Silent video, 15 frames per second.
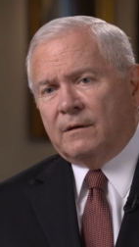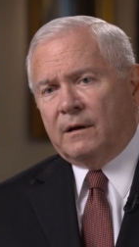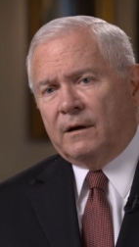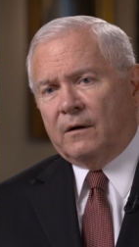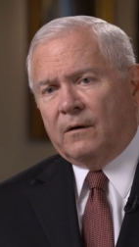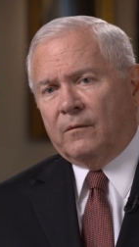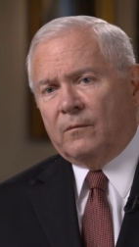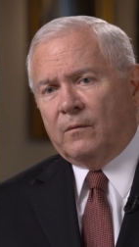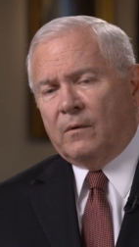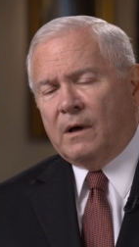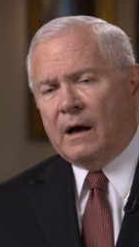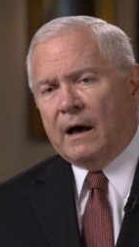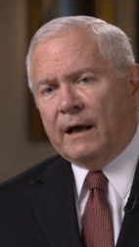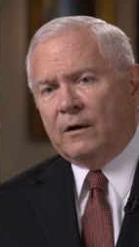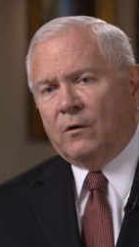you know,
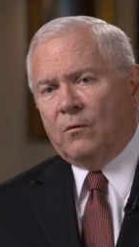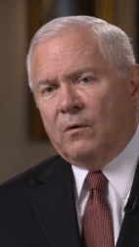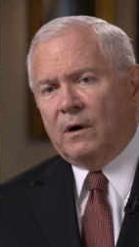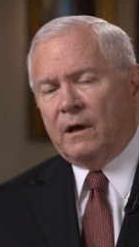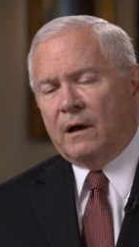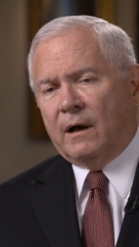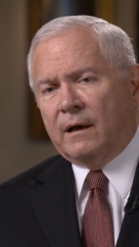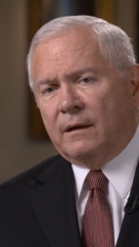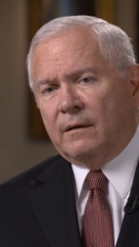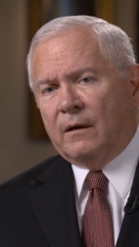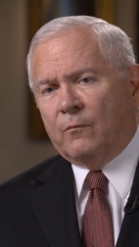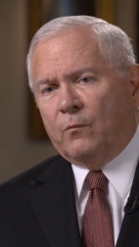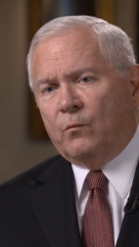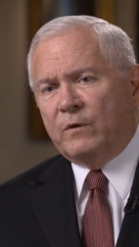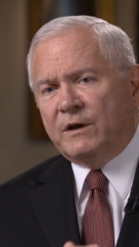I don't want, I,
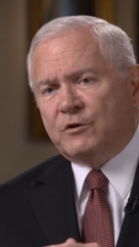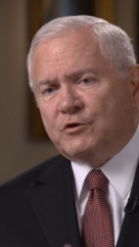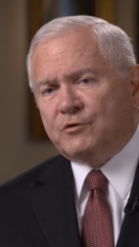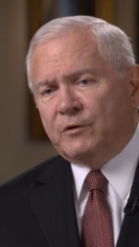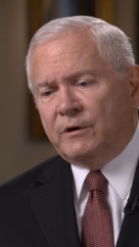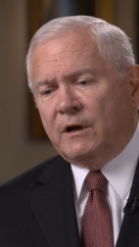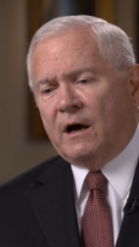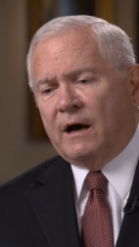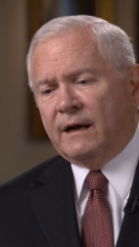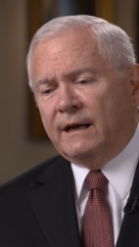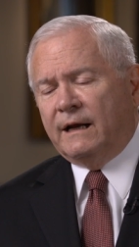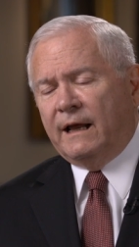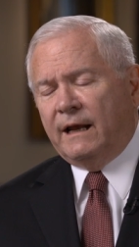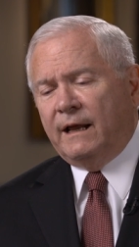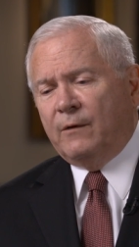we should not
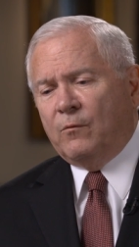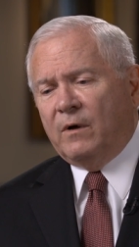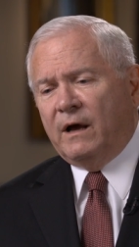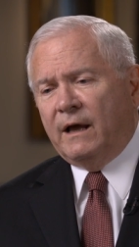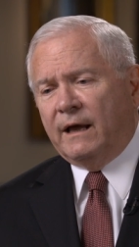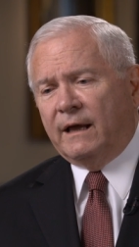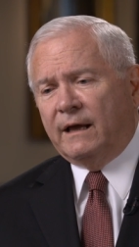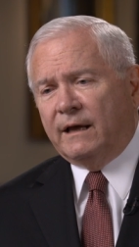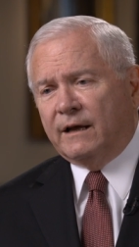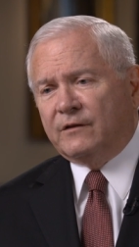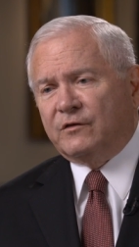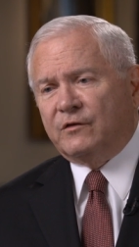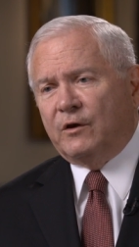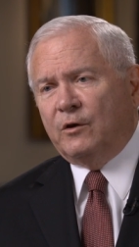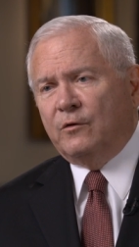in any way
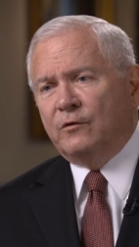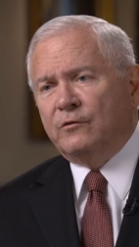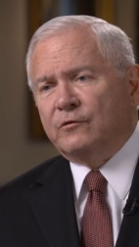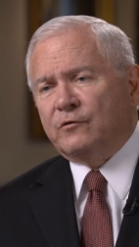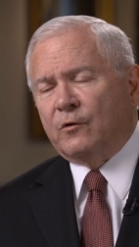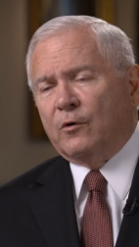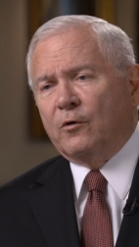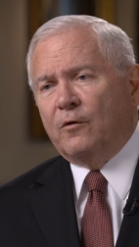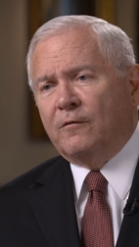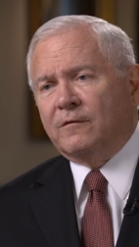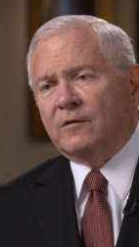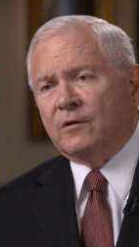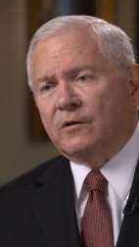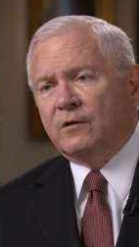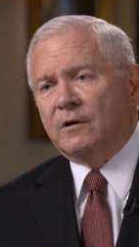excuse or
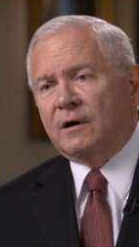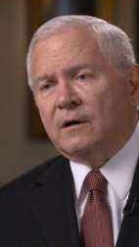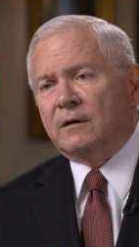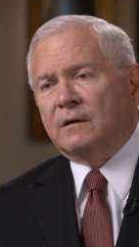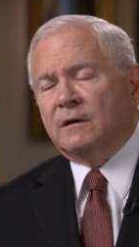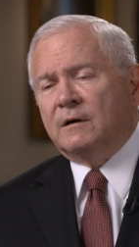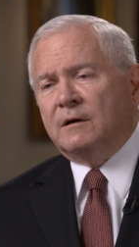overlook